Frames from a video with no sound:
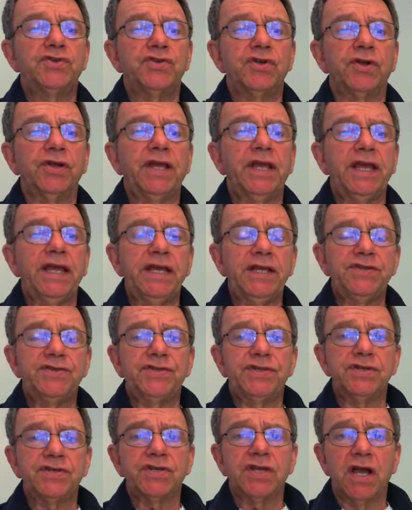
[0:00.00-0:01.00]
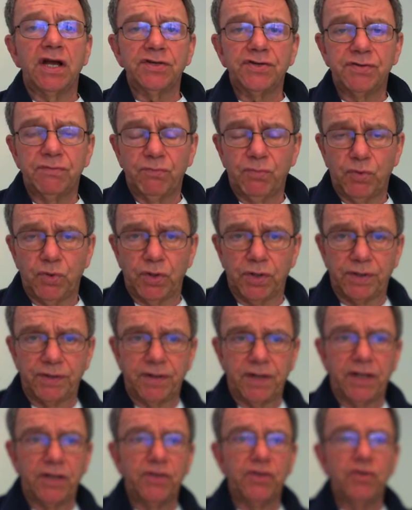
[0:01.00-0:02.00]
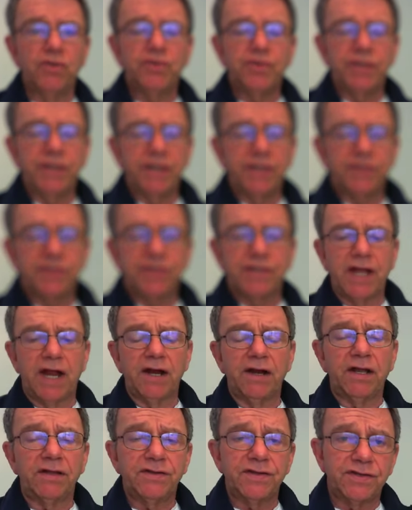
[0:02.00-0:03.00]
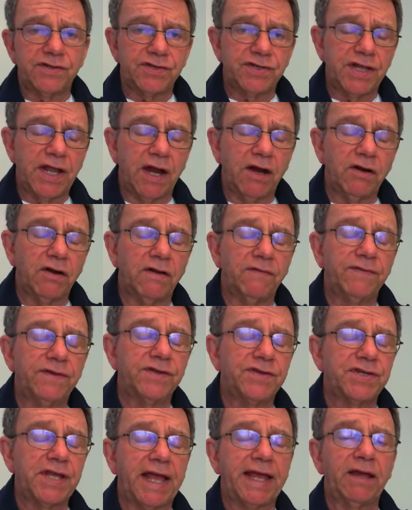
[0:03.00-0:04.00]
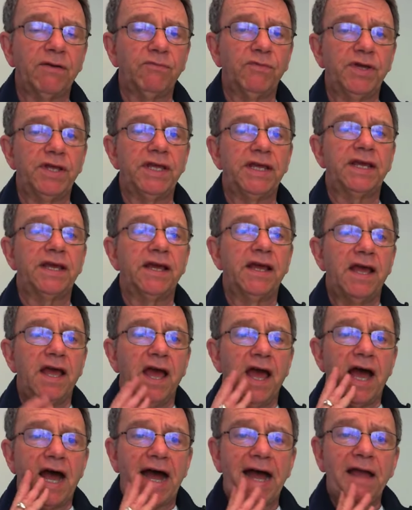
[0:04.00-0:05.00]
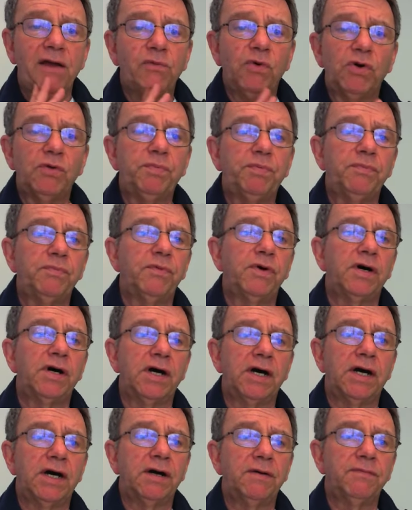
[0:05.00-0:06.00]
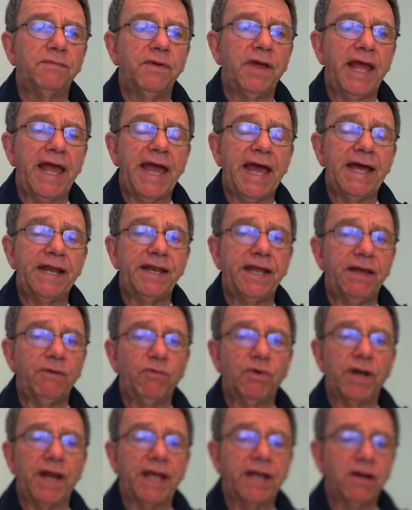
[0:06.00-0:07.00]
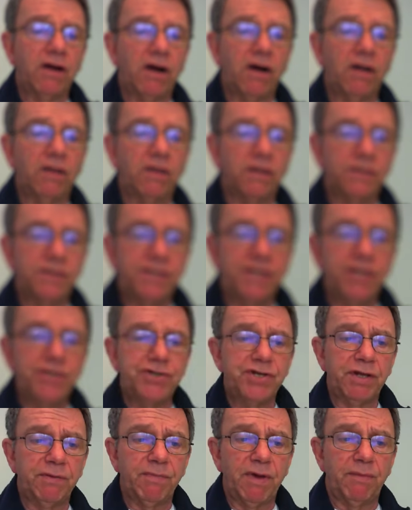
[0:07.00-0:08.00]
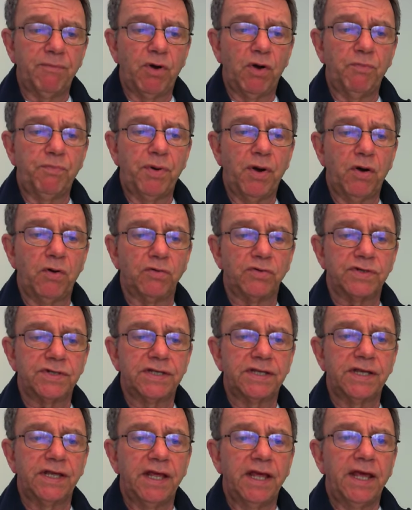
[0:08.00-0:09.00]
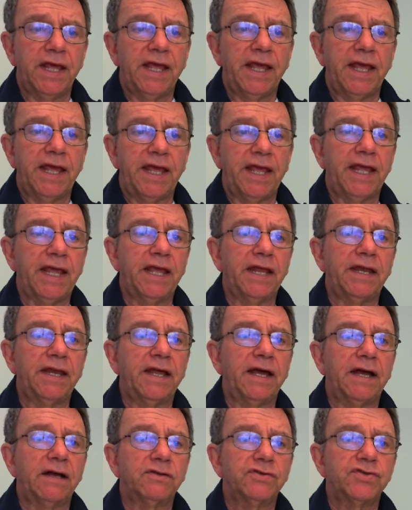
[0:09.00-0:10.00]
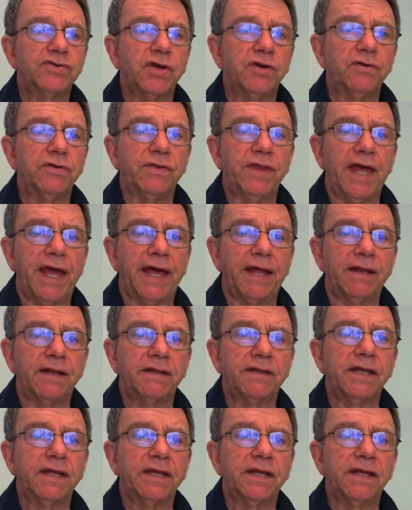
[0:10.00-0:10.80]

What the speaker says: During each discussion board, and usually it's at the start of the second week, I will add what I call a teaching memo post, and I'll show you that.